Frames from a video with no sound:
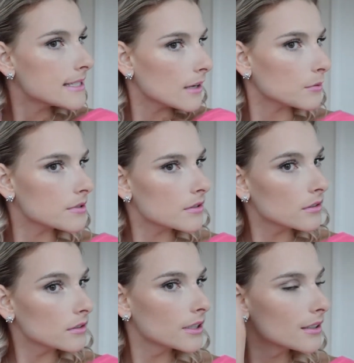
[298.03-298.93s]

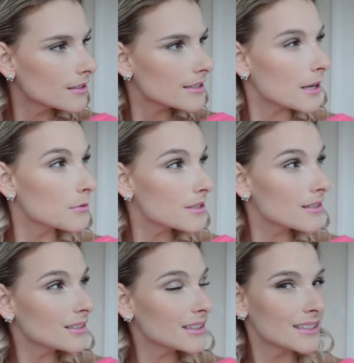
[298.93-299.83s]
tousled.
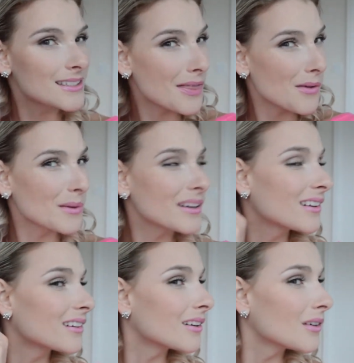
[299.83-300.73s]
Tousled? Is that the word? I
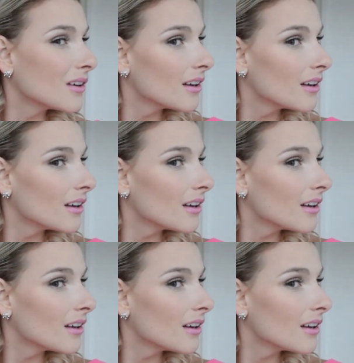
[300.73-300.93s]
don't know.